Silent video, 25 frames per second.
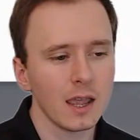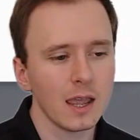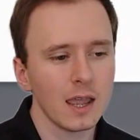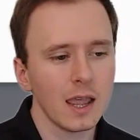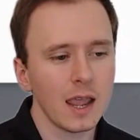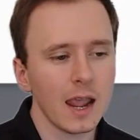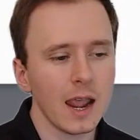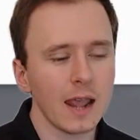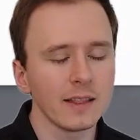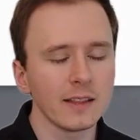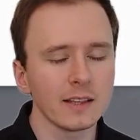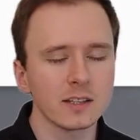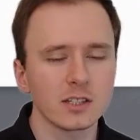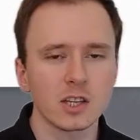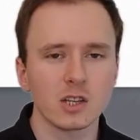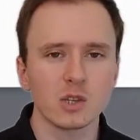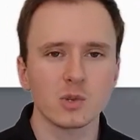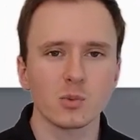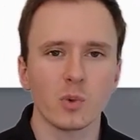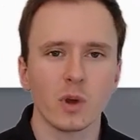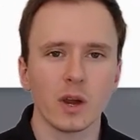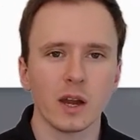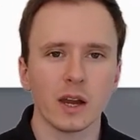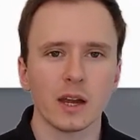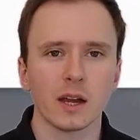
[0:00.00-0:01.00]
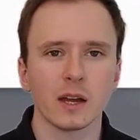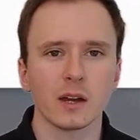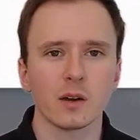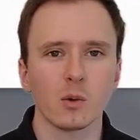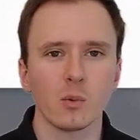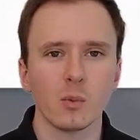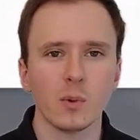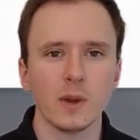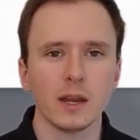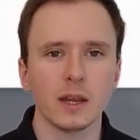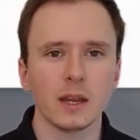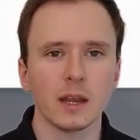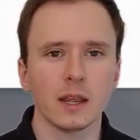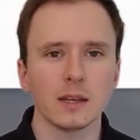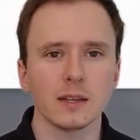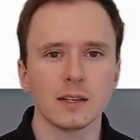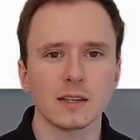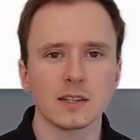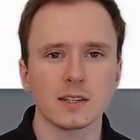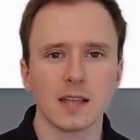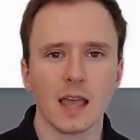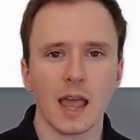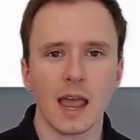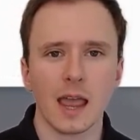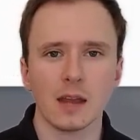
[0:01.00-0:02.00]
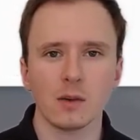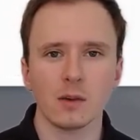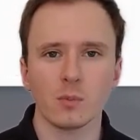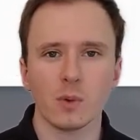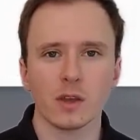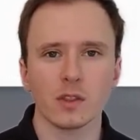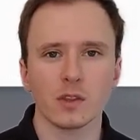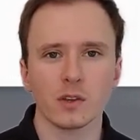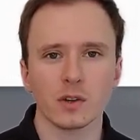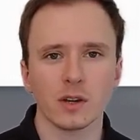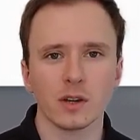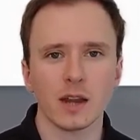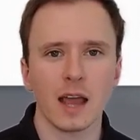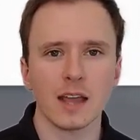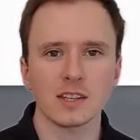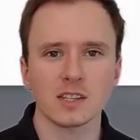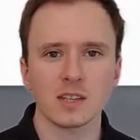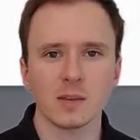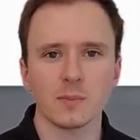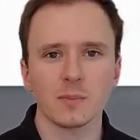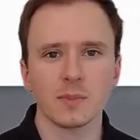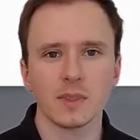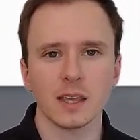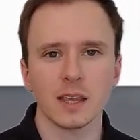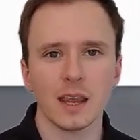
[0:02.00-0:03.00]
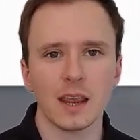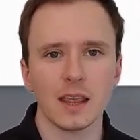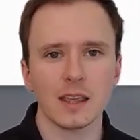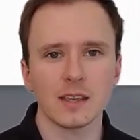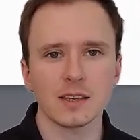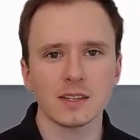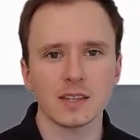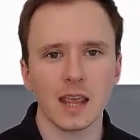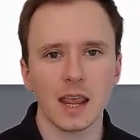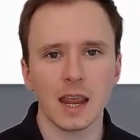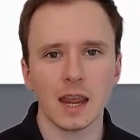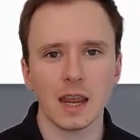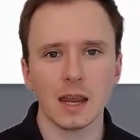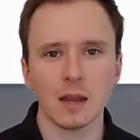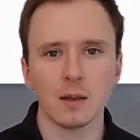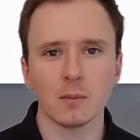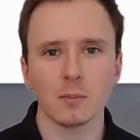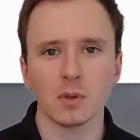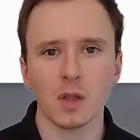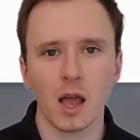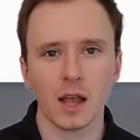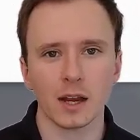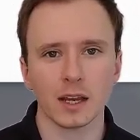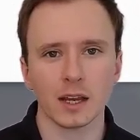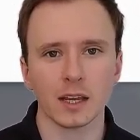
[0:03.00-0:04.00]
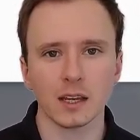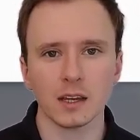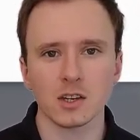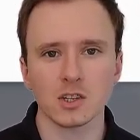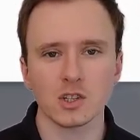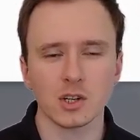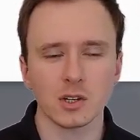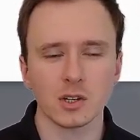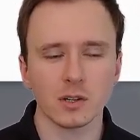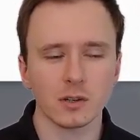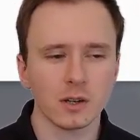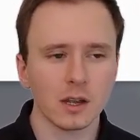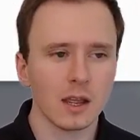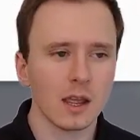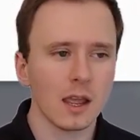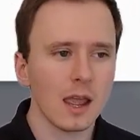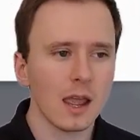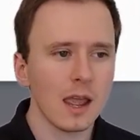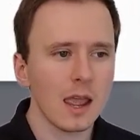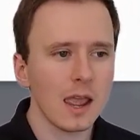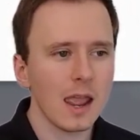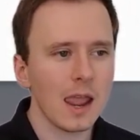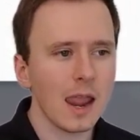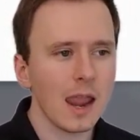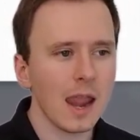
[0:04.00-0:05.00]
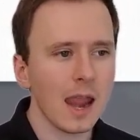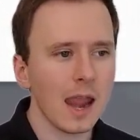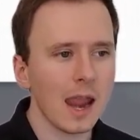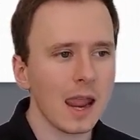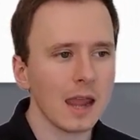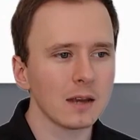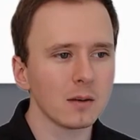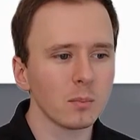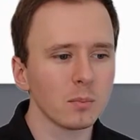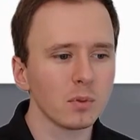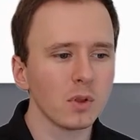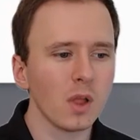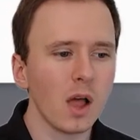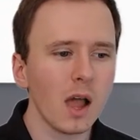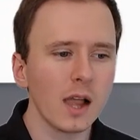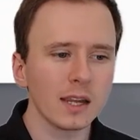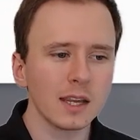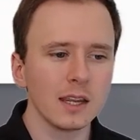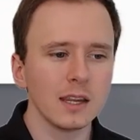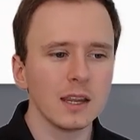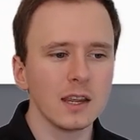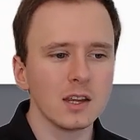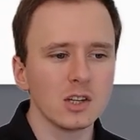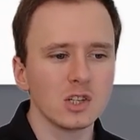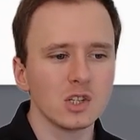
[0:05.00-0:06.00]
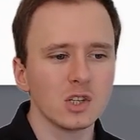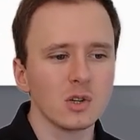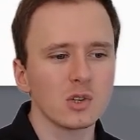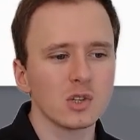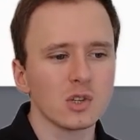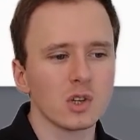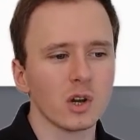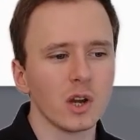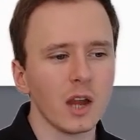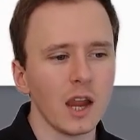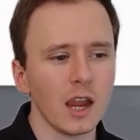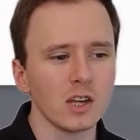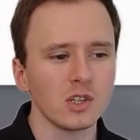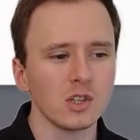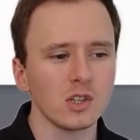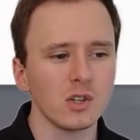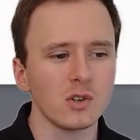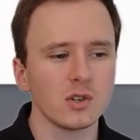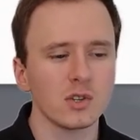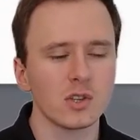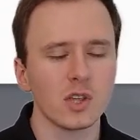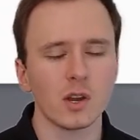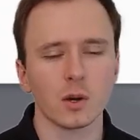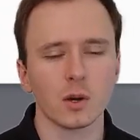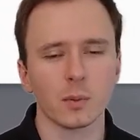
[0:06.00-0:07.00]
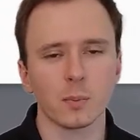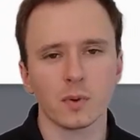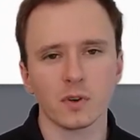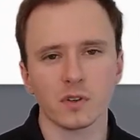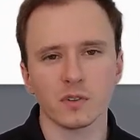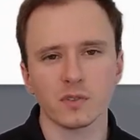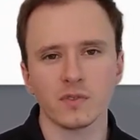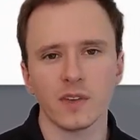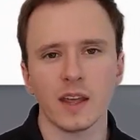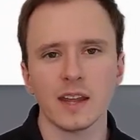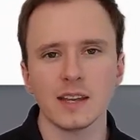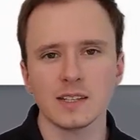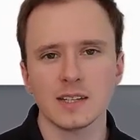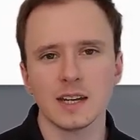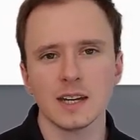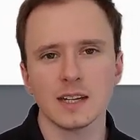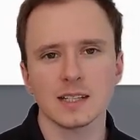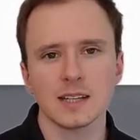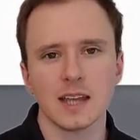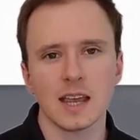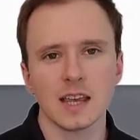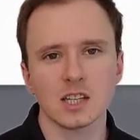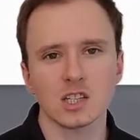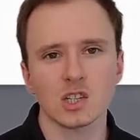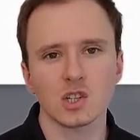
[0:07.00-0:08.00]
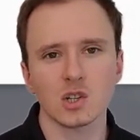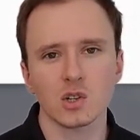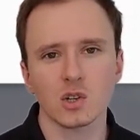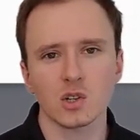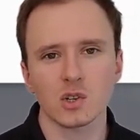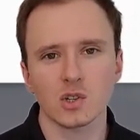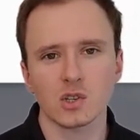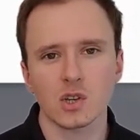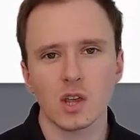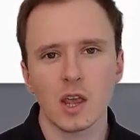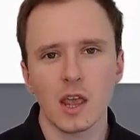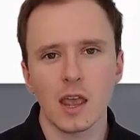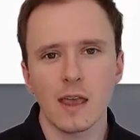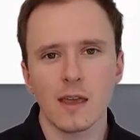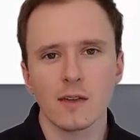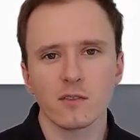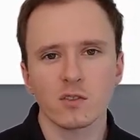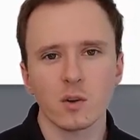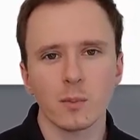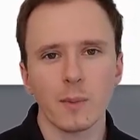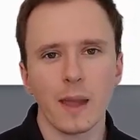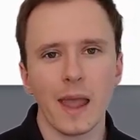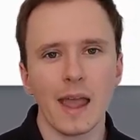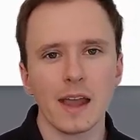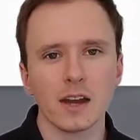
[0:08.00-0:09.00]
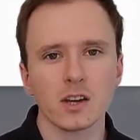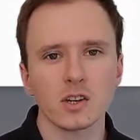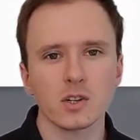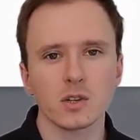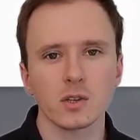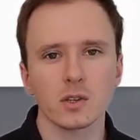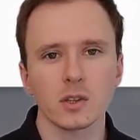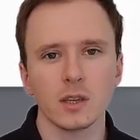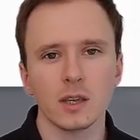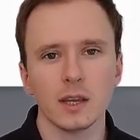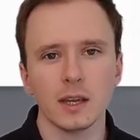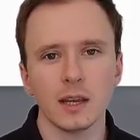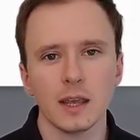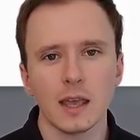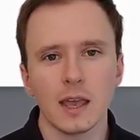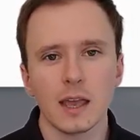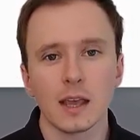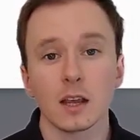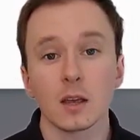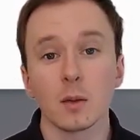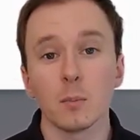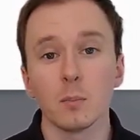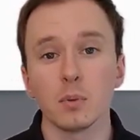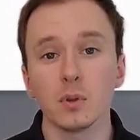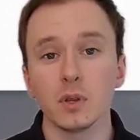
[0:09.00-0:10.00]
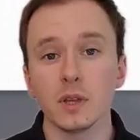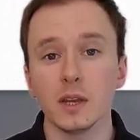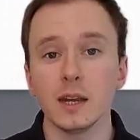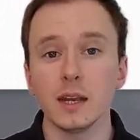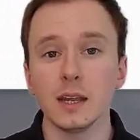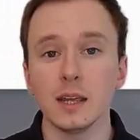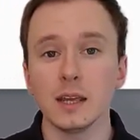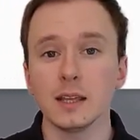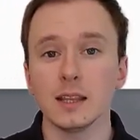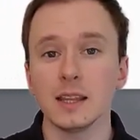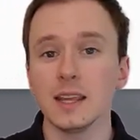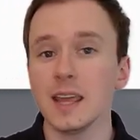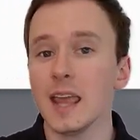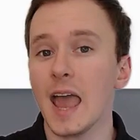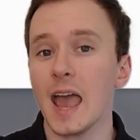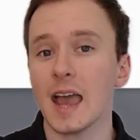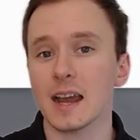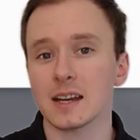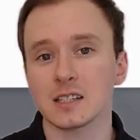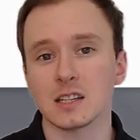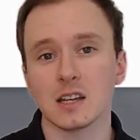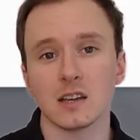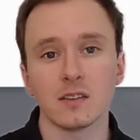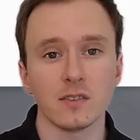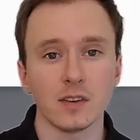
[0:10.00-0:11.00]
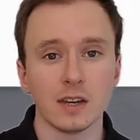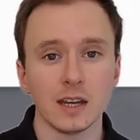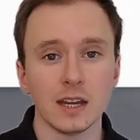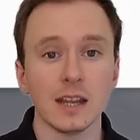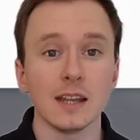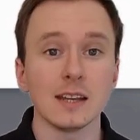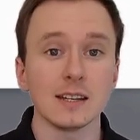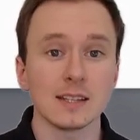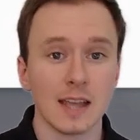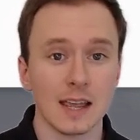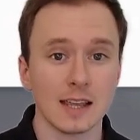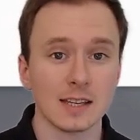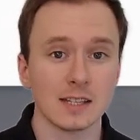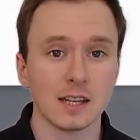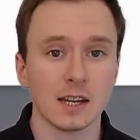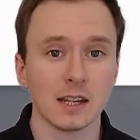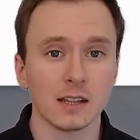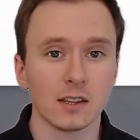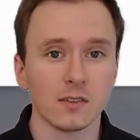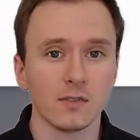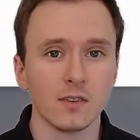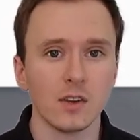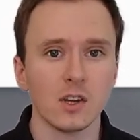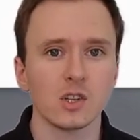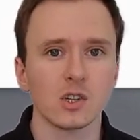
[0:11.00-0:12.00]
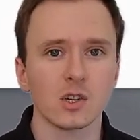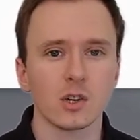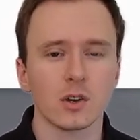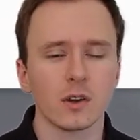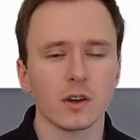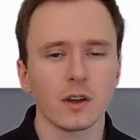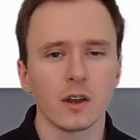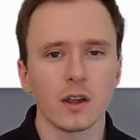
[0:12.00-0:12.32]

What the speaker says: And this is where we can decide whether or not something is a blocking issue. And blocking issues are issues that are preventing testers from actually completing the activity and testing the feature.